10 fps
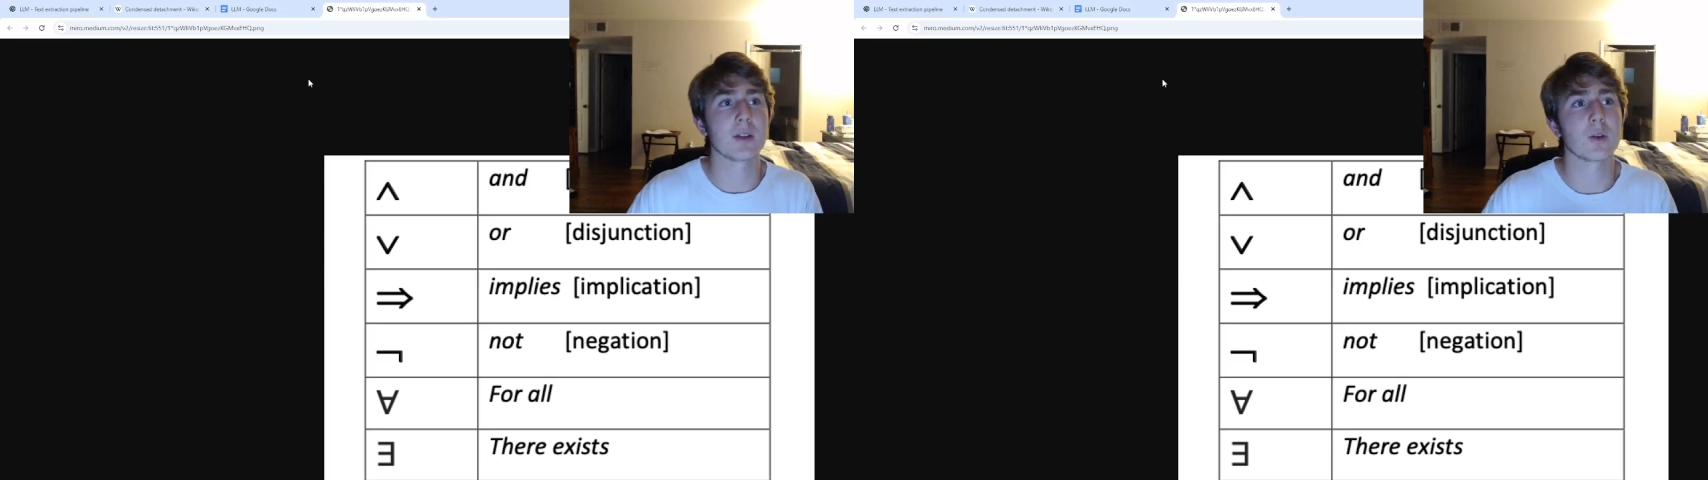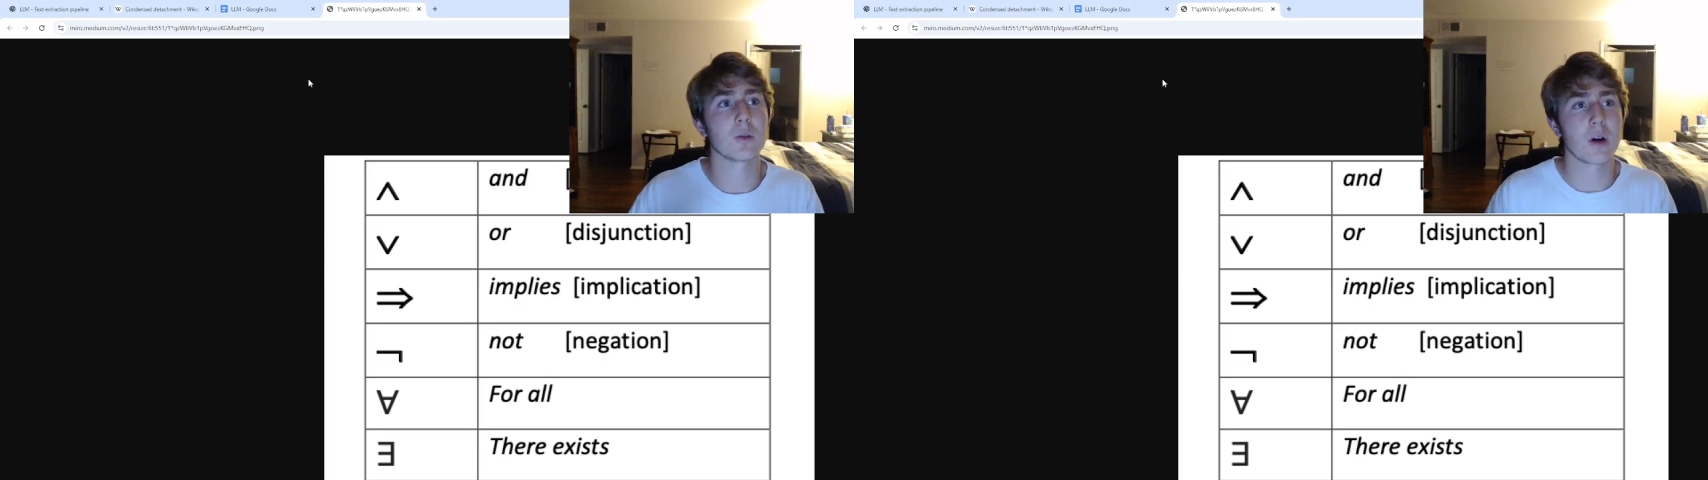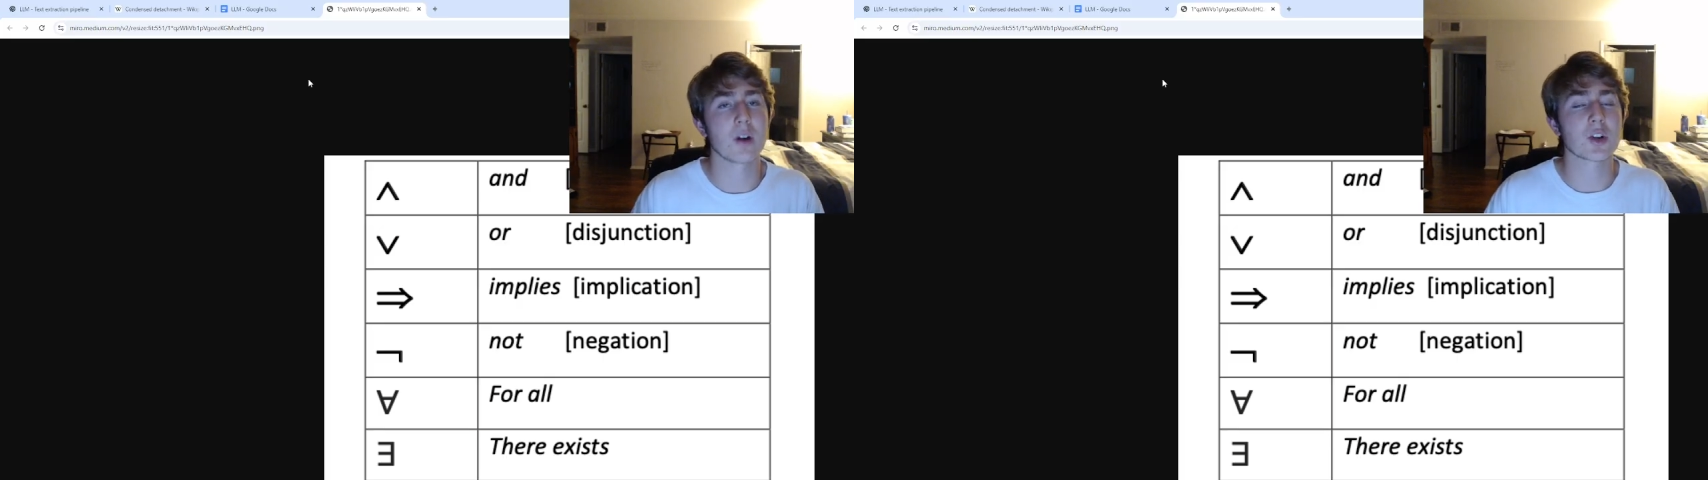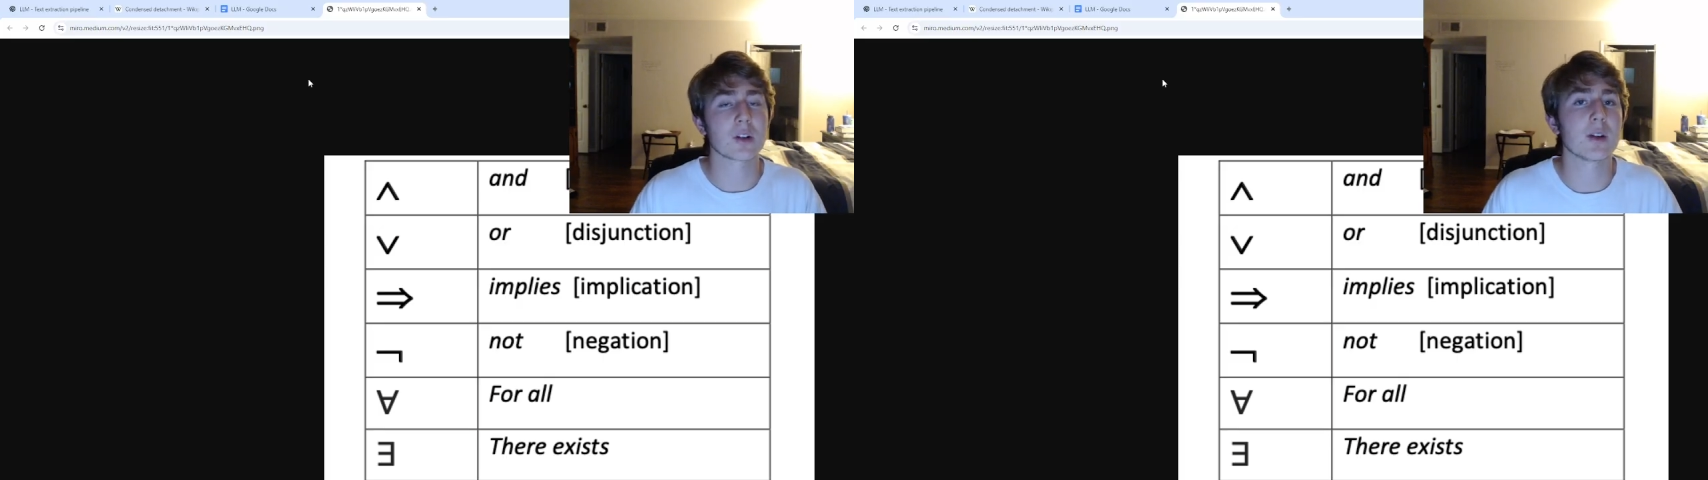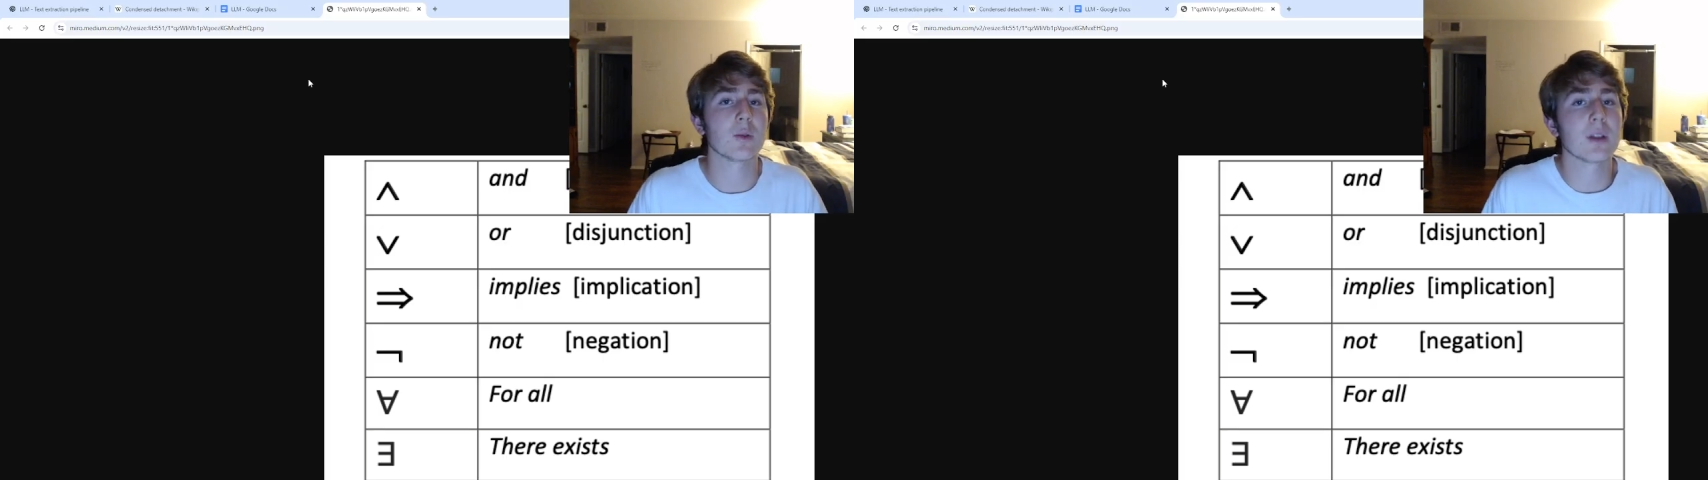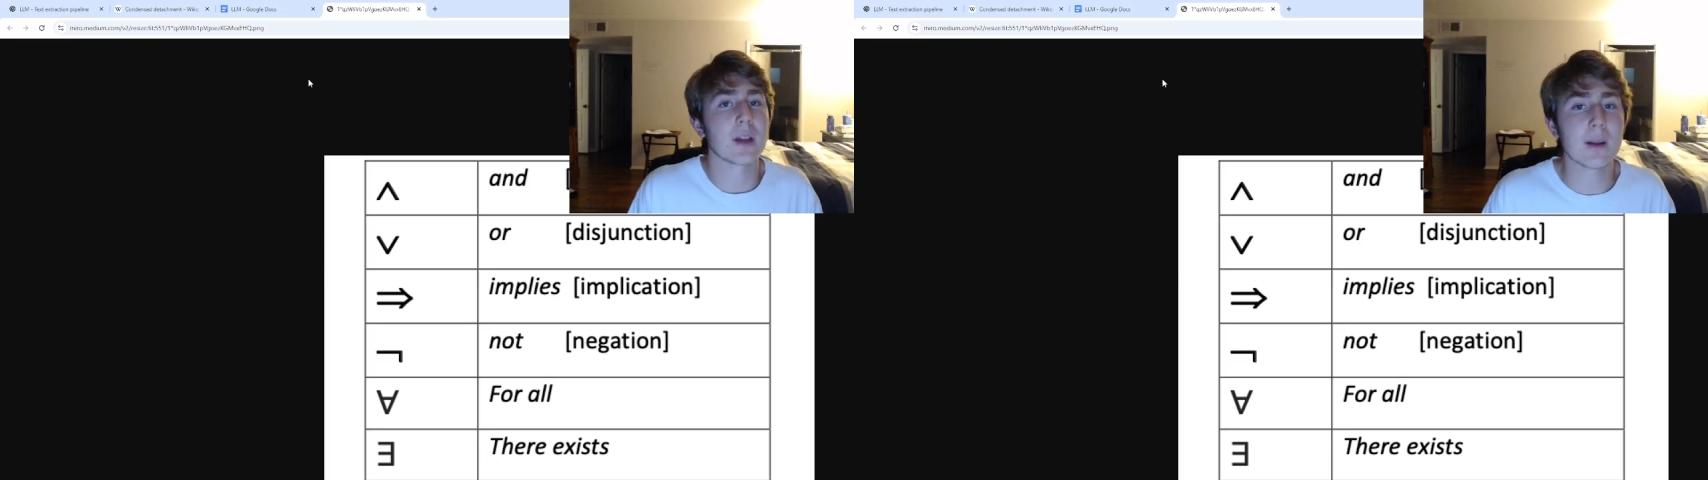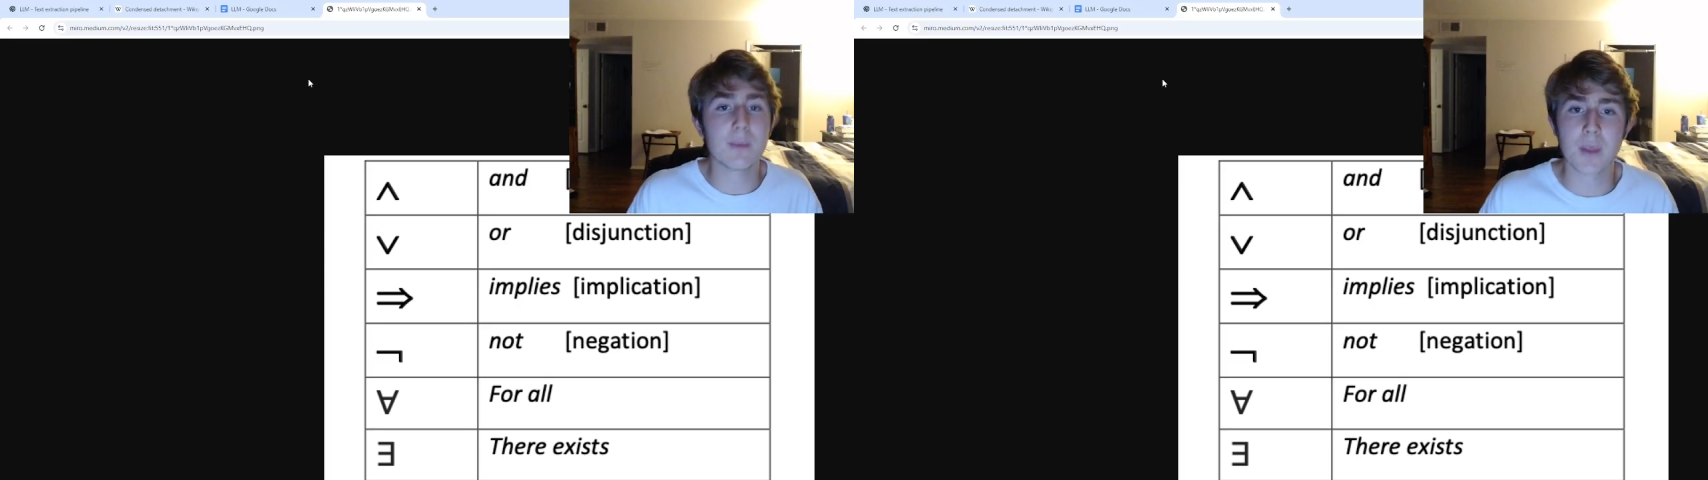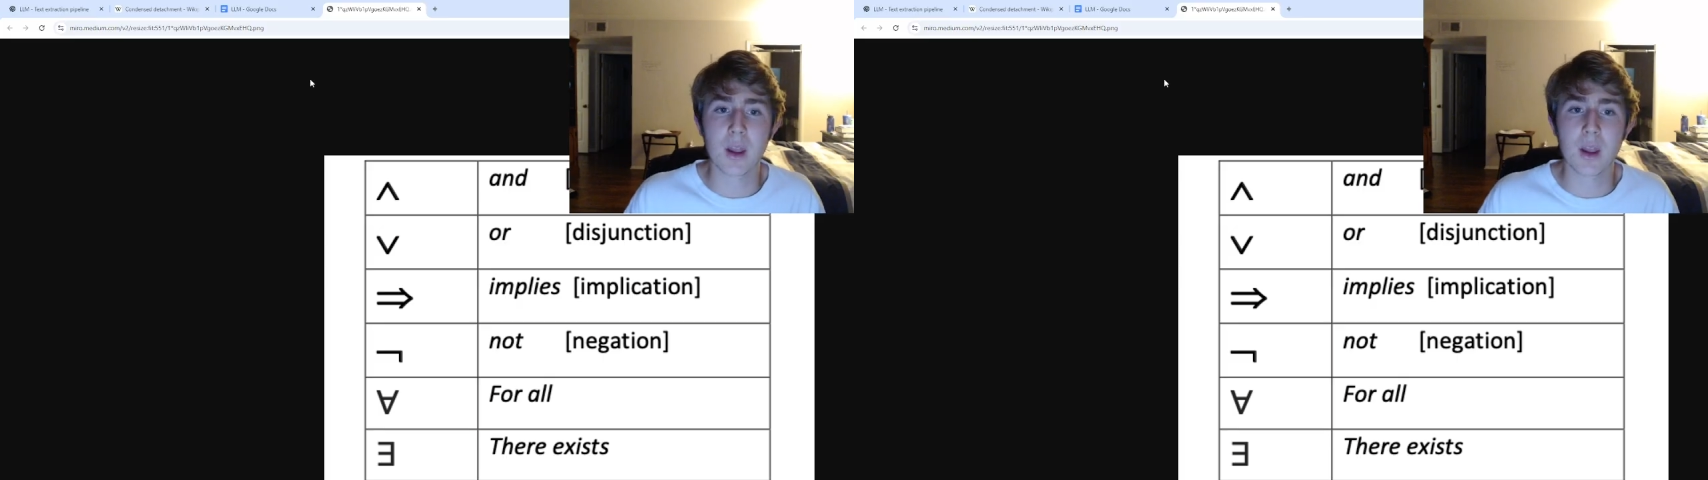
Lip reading: or logically relate.